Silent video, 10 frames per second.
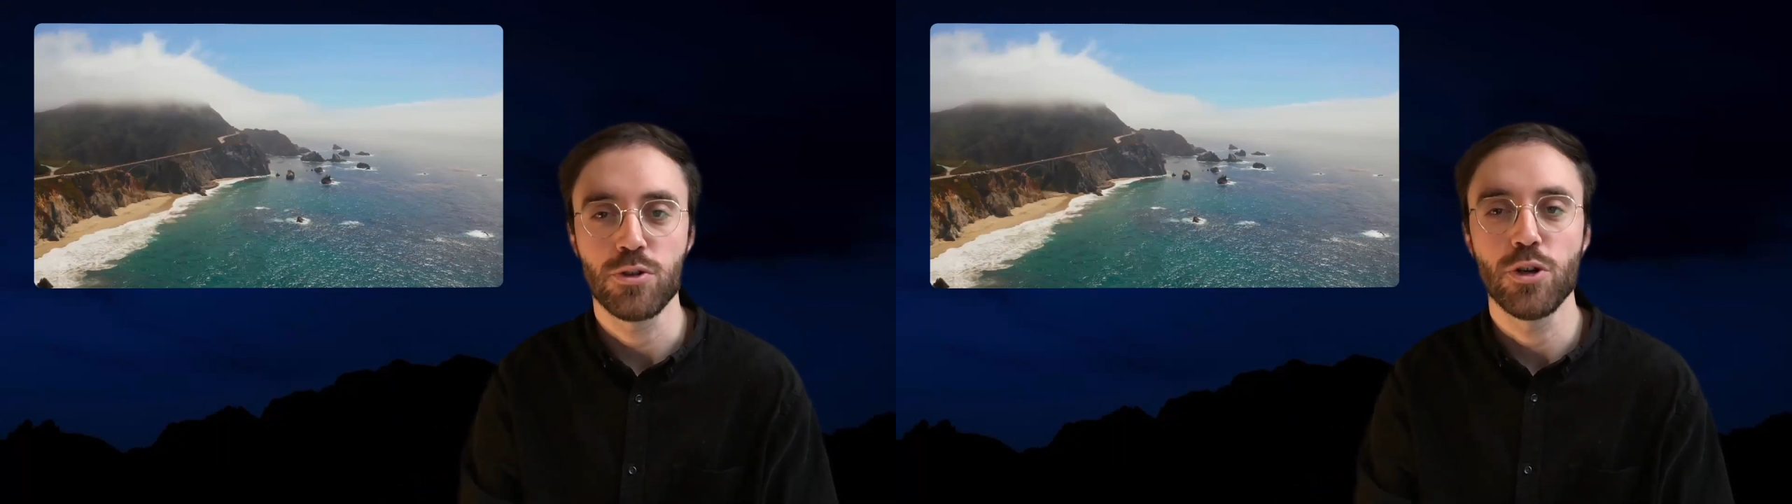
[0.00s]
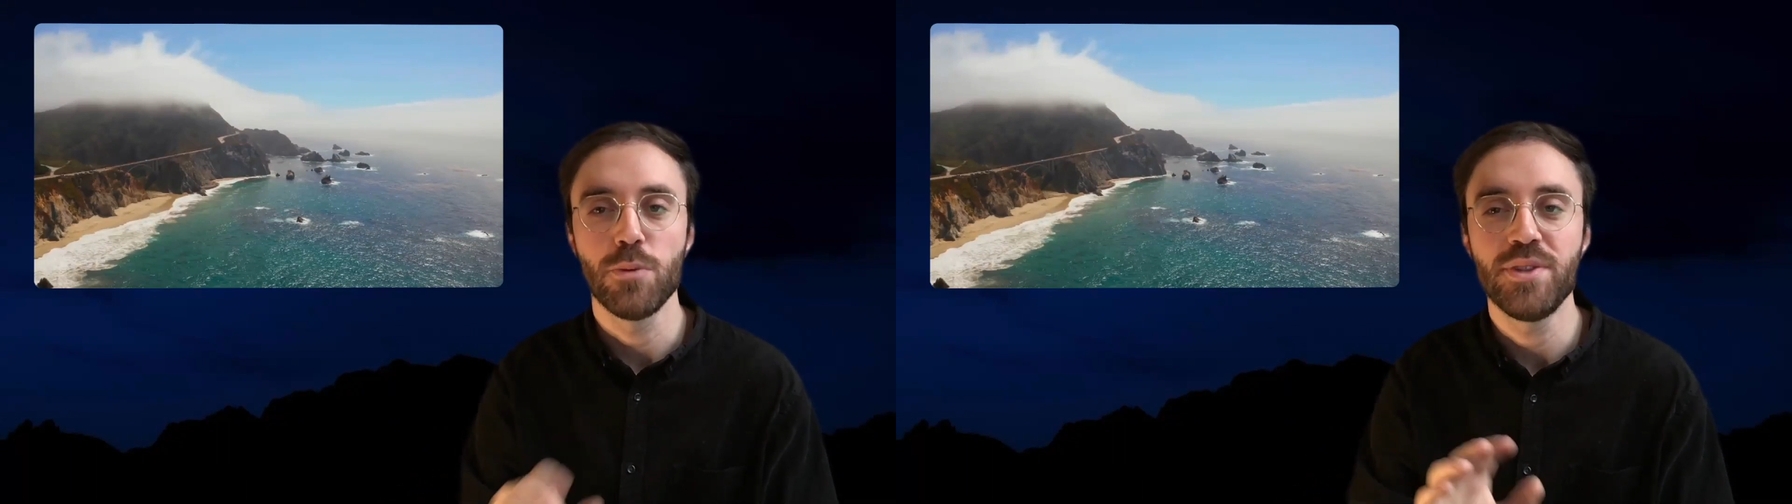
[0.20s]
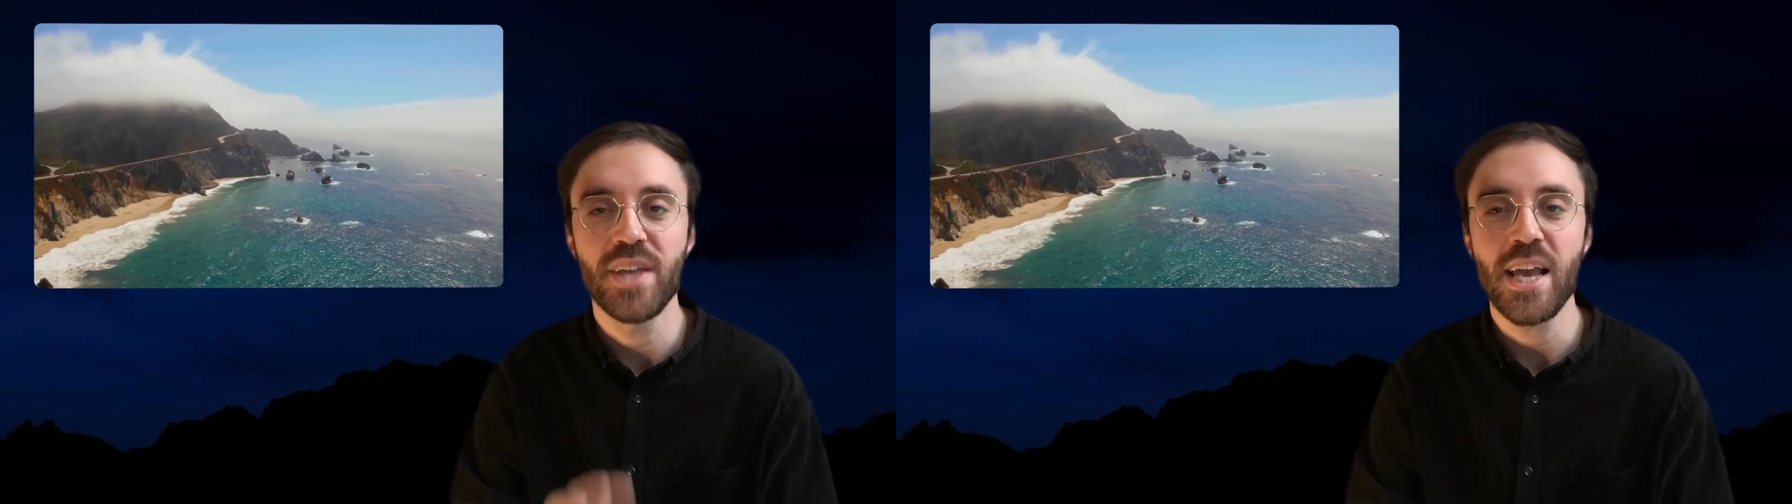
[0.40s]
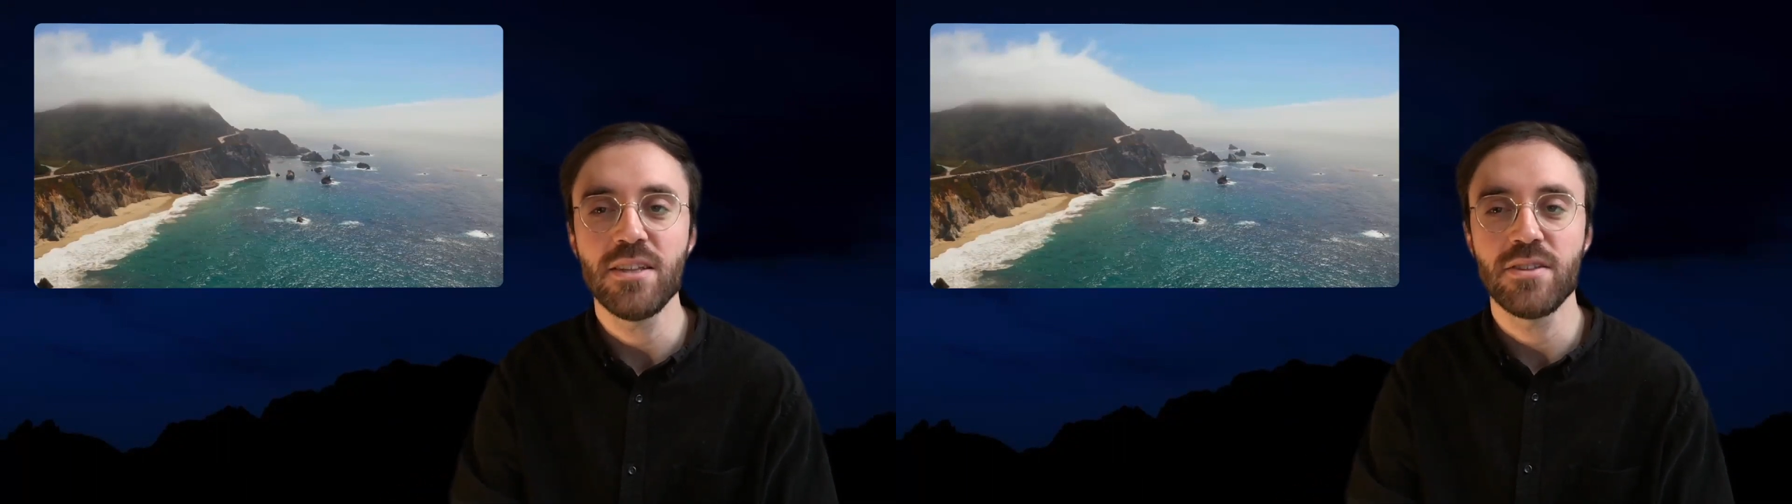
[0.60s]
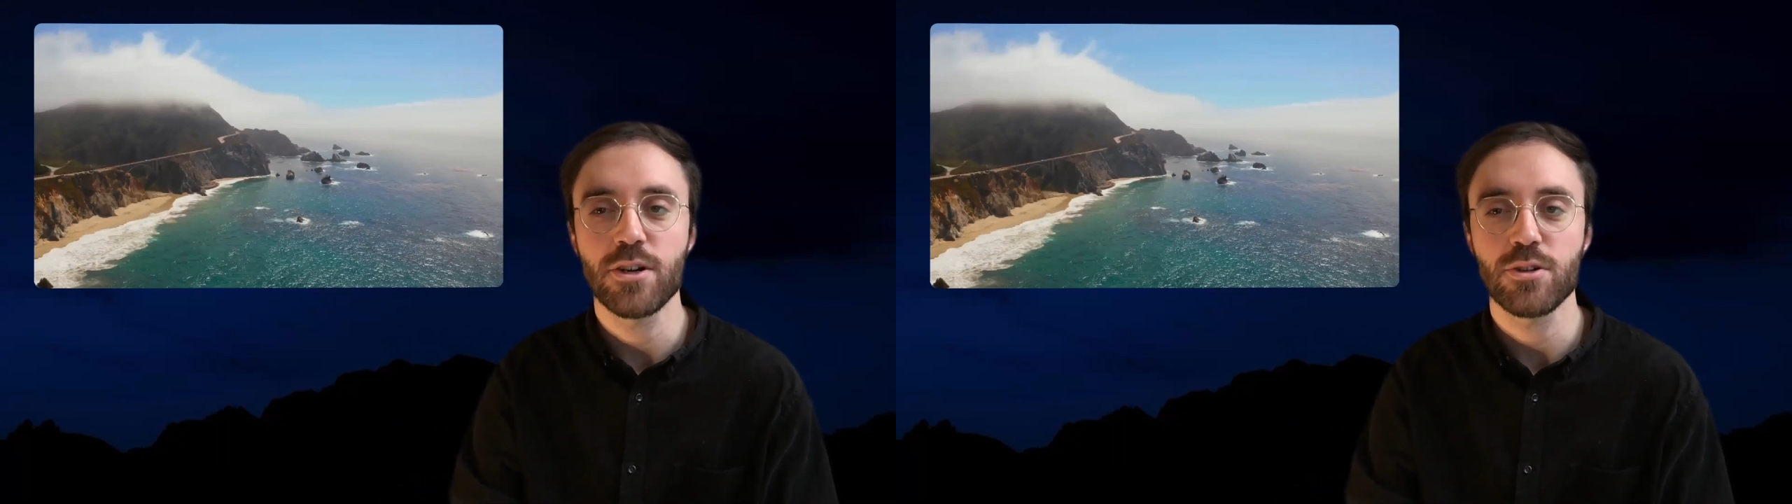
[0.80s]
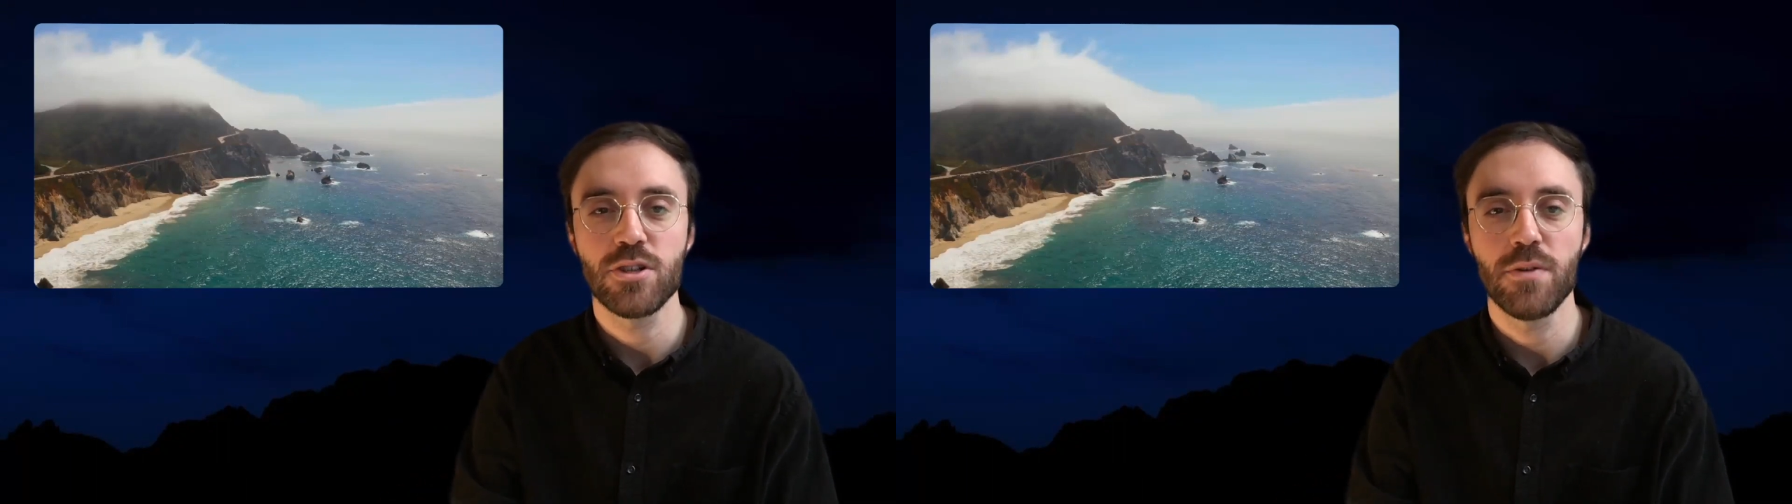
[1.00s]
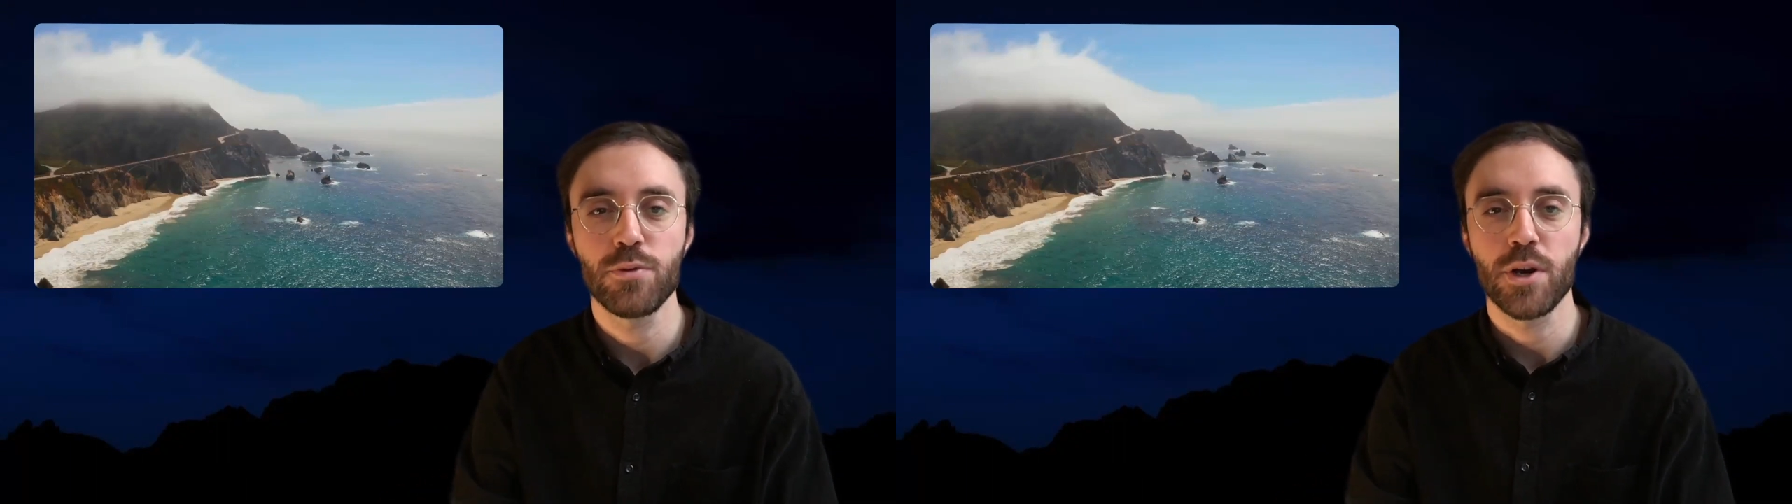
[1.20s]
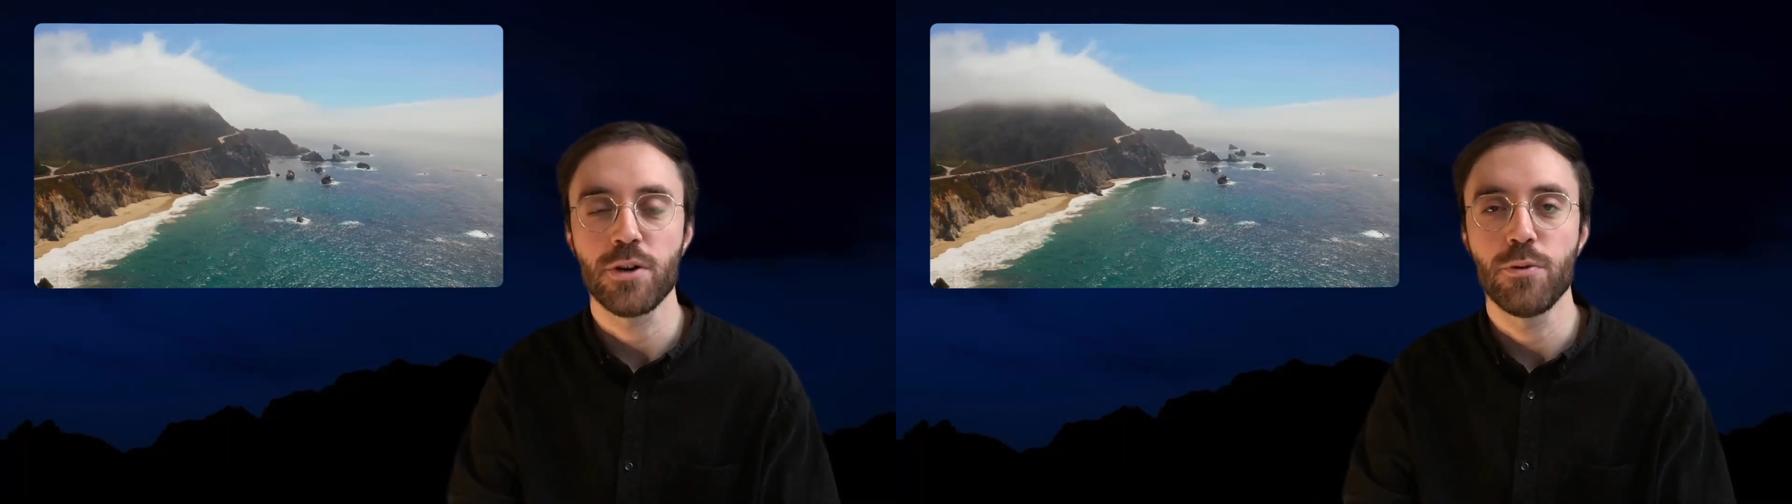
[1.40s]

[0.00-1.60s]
to update their software